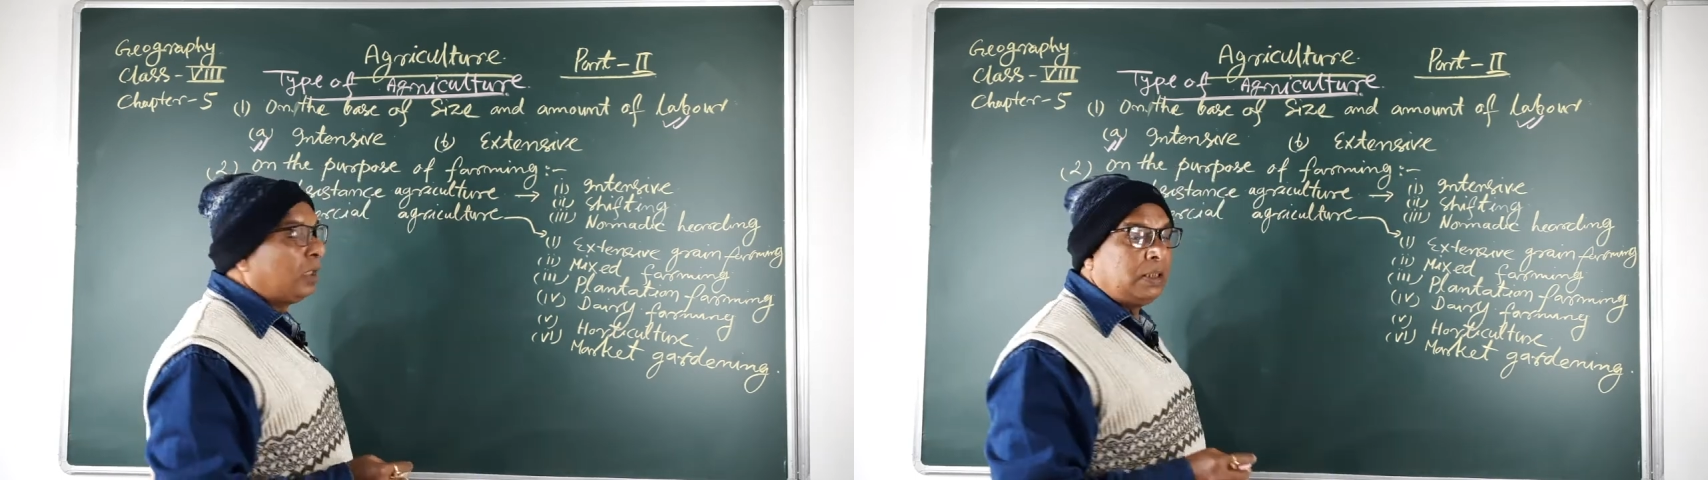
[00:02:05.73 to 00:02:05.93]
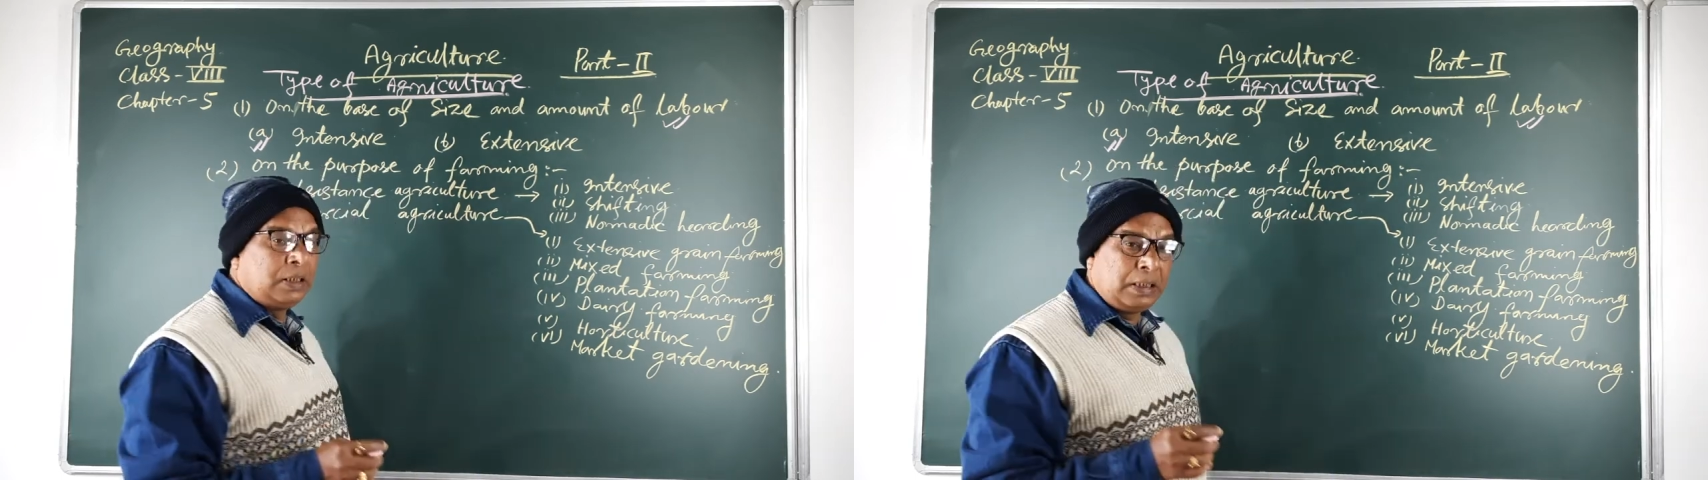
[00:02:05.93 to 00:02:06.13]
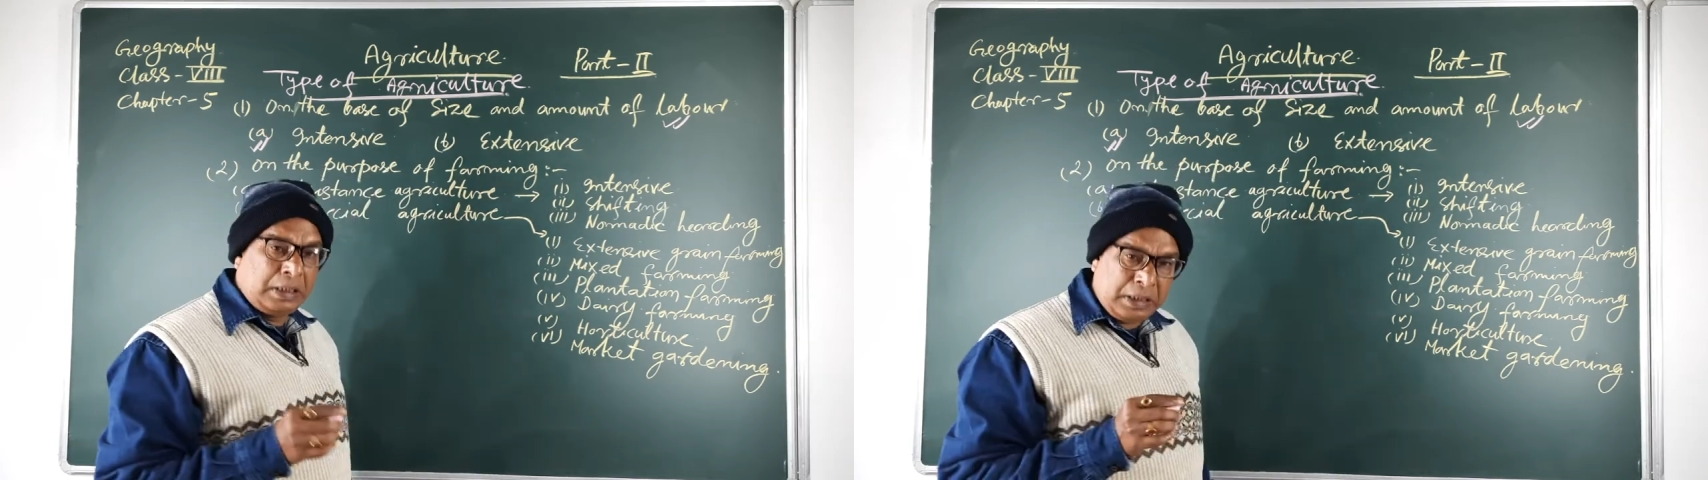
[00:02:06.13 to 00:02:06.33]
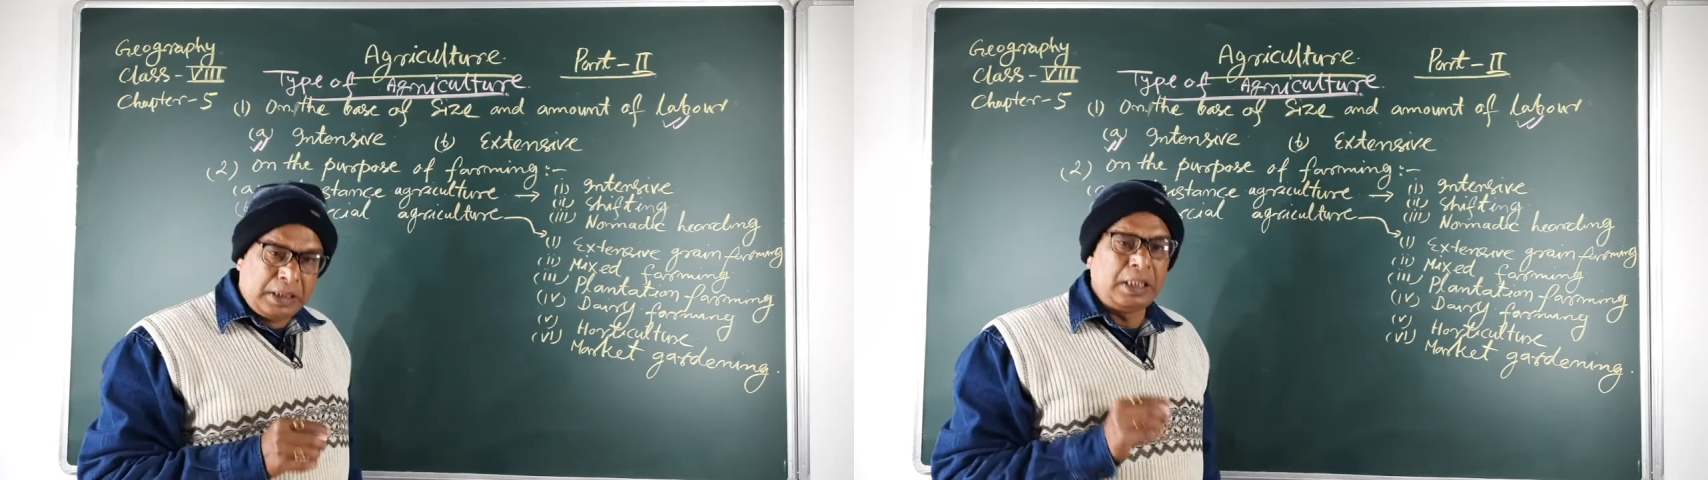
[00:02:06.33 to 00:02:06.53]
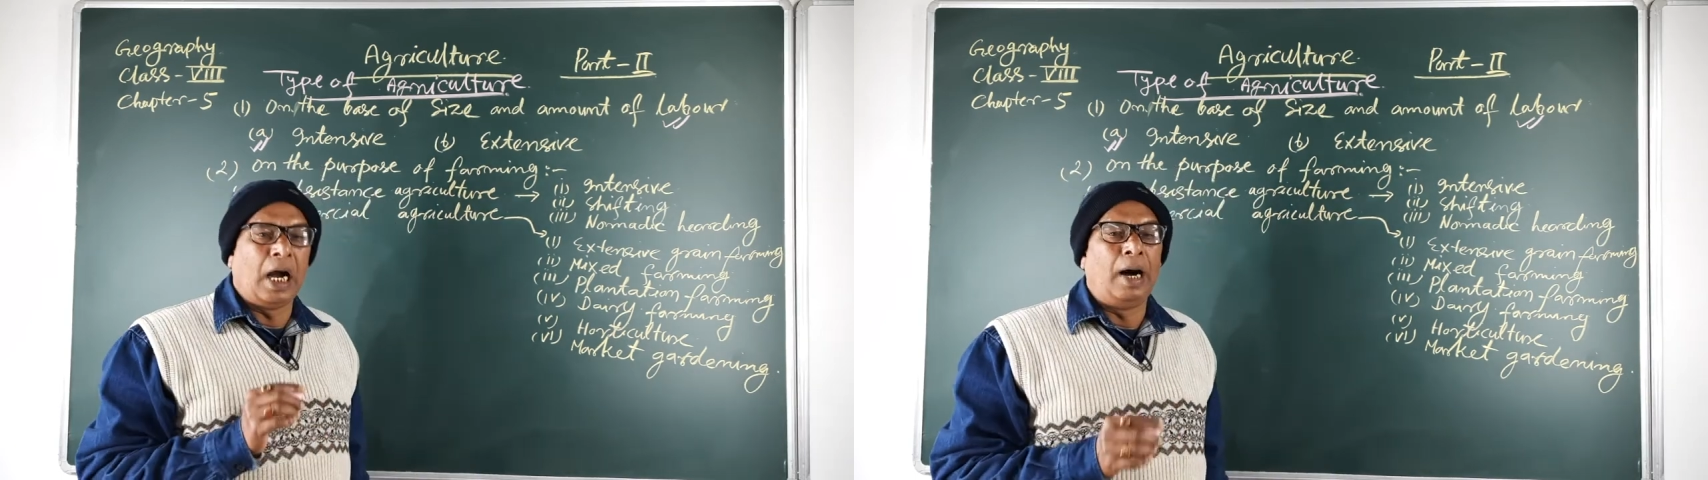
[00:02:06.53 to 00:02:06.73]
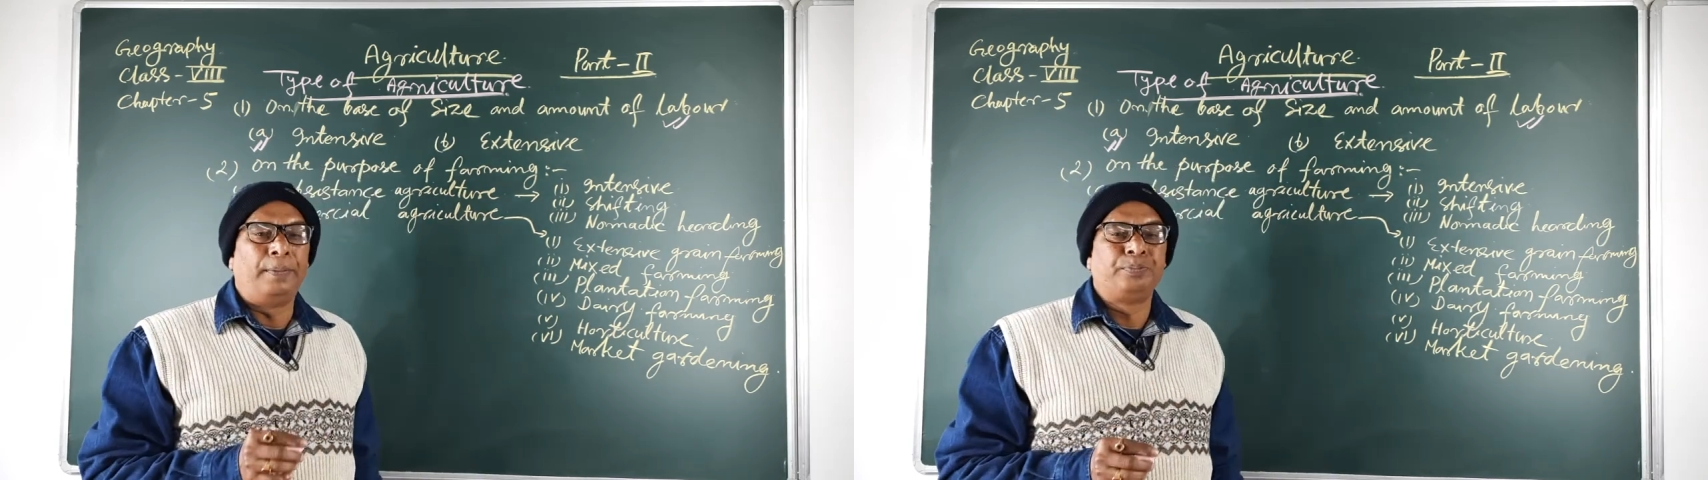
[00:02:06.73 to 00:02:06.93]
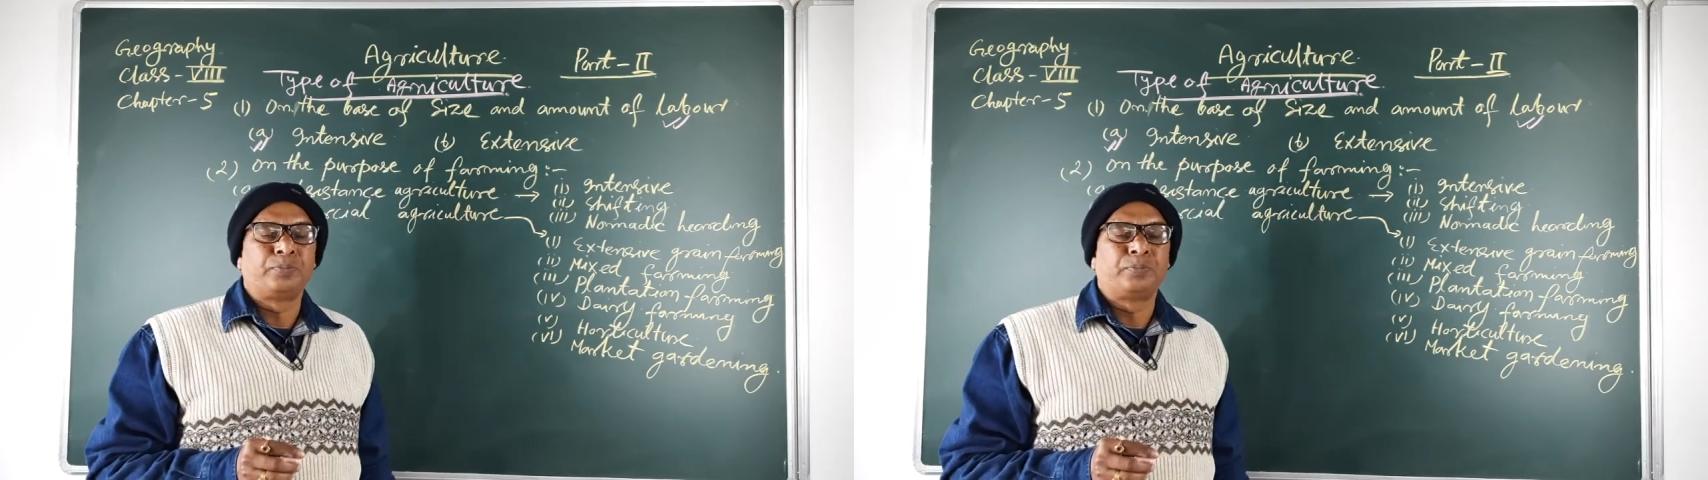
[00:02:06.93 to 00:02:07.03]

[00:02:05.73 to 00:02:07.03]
in India